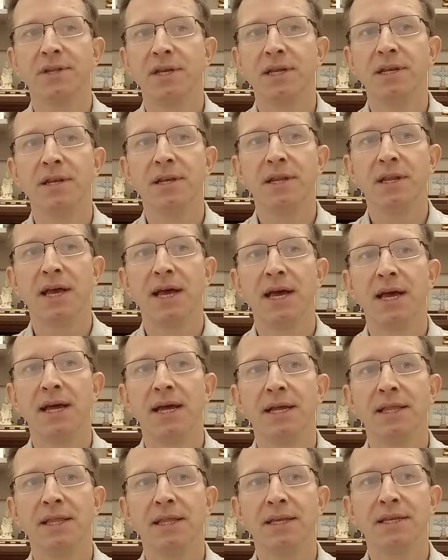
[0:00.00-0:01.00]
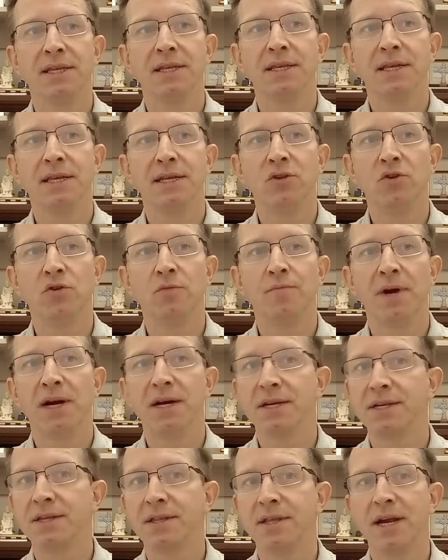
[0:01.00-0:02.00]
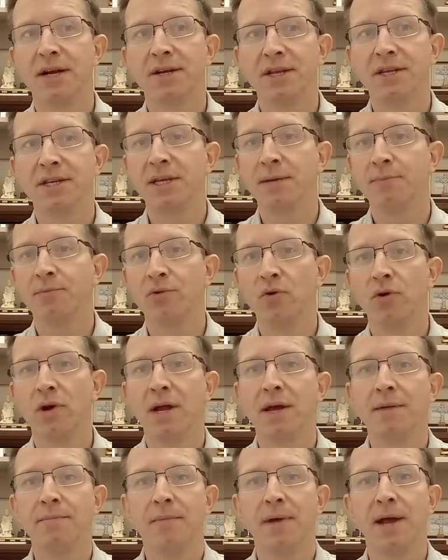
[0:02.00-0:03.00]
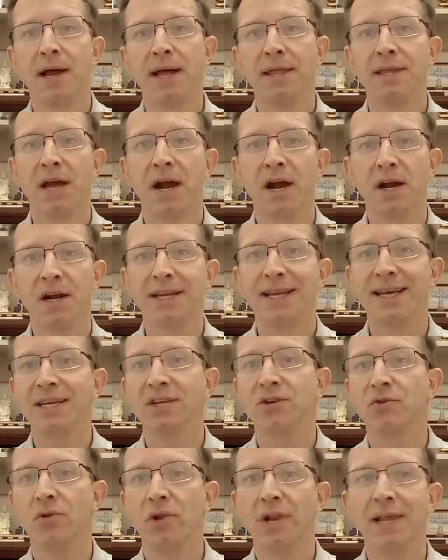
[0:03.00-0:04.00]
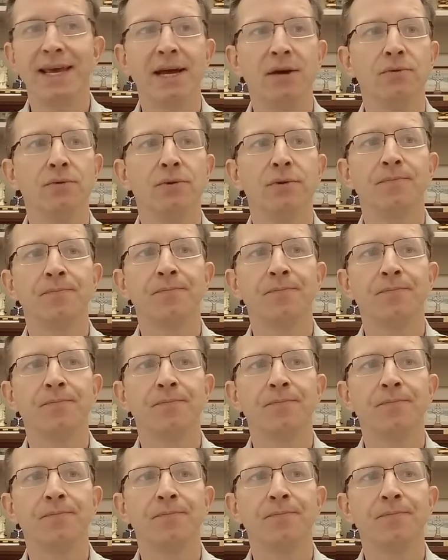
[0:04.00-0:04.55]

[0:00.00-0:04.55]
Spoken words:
in. This is in two parts, the artistic program and the architectural layout.